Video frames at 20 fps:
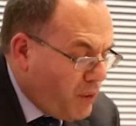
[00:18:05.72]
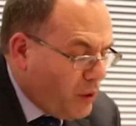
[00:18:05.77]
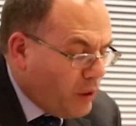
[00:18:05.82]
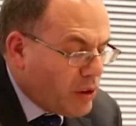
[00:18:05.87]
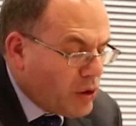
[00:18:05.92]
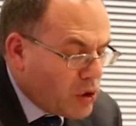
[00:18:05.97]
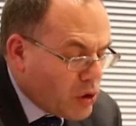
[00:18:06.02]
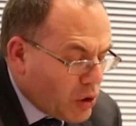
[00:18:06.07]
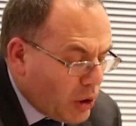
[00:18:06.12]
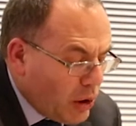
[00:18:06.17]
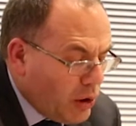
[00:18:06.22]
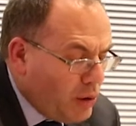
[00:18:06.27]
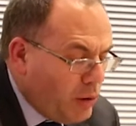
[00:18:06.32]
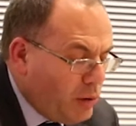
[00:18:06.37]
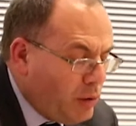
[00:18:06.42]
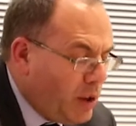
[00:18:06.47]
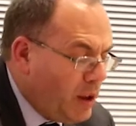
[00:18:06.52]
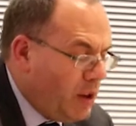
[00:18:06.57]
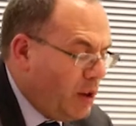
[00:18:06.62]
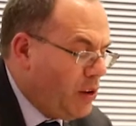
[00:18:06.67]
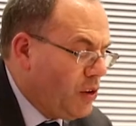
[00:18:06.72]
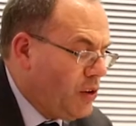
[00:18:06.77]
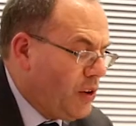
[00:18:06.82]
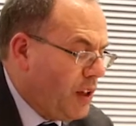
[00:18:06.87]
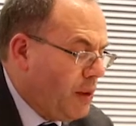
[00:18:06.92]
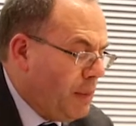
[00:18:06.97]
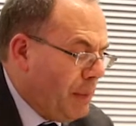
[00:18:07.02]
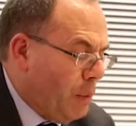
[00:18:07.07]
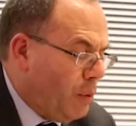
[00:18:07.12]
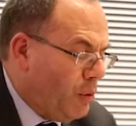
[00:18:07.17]
if you exclude
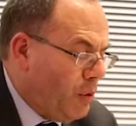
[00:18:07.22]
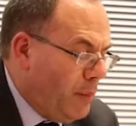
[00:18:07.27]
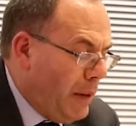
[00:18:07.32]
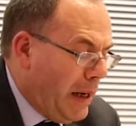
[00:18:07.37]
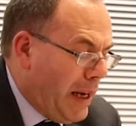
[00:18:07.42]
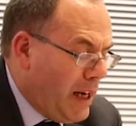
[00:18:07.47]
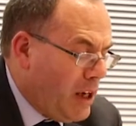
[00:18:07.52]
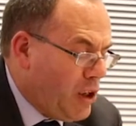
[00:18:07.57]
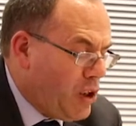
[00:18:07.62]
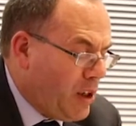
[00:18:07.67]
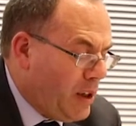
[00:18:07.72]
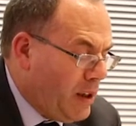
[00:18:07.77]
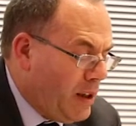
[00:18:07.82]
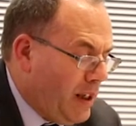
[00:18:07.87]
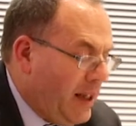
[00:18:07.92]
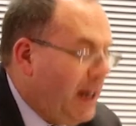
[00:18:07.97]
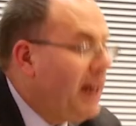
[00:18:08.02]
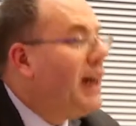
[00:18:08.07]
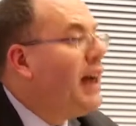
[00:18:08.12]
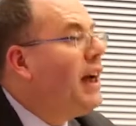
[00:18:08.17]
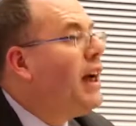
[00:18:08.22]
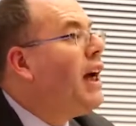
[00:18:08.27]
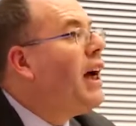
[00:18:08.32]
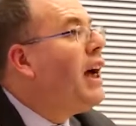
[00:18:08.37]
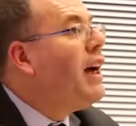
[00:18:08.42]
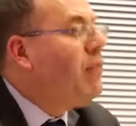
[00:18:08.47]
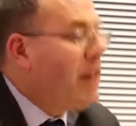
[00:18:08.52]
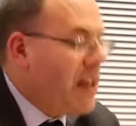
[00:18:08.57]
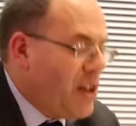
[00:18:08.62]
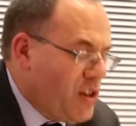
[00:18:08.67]
Singapore and Malaysia,
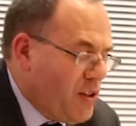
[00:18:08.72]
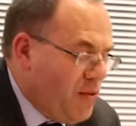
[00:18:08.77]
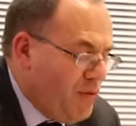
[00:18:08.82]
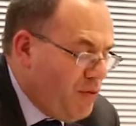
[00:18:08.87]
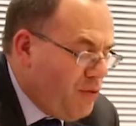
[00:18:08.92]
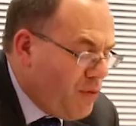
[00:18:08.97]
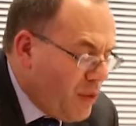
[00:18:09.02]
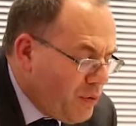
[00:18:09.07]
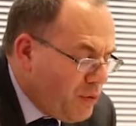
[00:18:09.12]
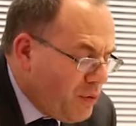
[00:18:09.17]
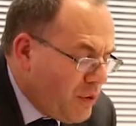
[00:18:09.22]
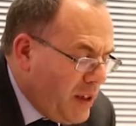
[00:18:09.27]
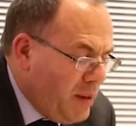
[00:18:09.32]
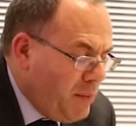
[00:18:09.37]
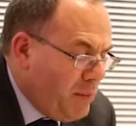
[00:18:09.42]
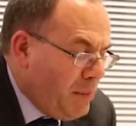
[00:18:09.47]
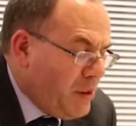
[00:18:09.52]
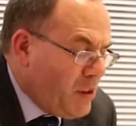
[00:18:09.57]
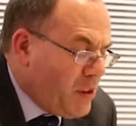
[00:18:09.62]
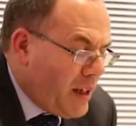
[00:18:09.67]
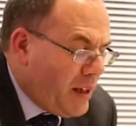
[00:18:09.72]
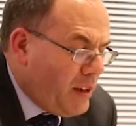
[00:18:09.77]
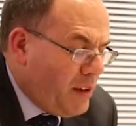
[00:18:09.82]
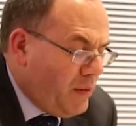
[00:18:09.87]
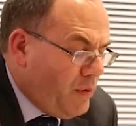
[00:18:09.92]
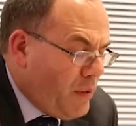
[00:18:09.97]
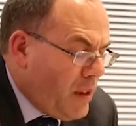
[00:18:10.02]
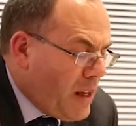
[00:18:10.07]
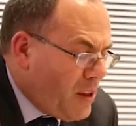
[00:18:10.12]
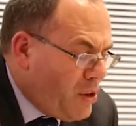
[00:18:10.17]
have less than 15%
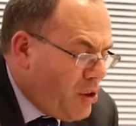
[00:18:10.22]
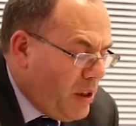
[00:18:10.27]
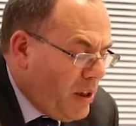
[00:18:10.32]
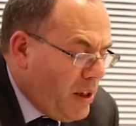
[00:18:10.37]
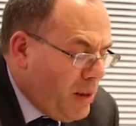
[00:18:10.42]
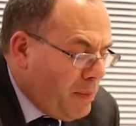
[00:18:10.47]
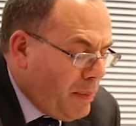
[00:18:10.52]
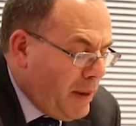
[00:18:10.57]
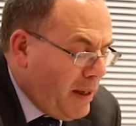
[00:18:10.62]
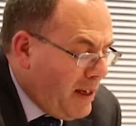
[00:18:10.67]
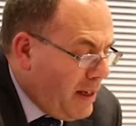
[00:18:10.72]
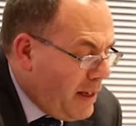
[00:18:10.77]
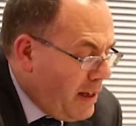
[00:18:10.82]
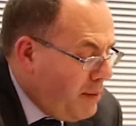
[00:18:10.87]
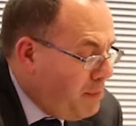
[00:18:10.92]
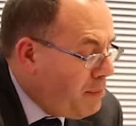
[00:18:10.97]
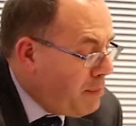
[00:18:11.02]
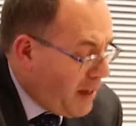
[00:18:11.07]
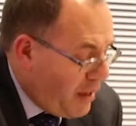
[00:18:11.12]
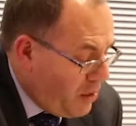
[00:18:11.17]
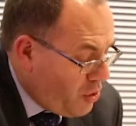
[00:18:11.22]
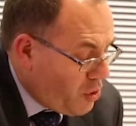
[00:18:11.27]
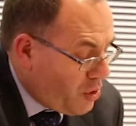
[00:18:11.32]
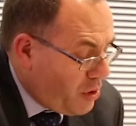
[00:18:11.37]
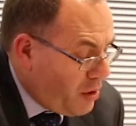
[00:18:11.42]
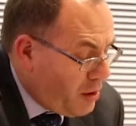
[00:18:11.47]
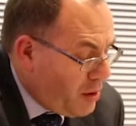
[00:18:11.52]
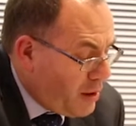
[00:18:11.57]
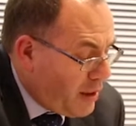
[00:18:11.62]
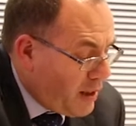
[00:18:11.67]
of their GDP in
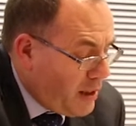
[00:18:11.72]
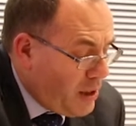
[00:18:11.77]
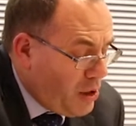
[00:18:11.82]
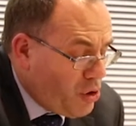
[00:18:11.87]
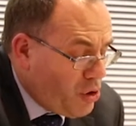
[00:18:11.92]
pension and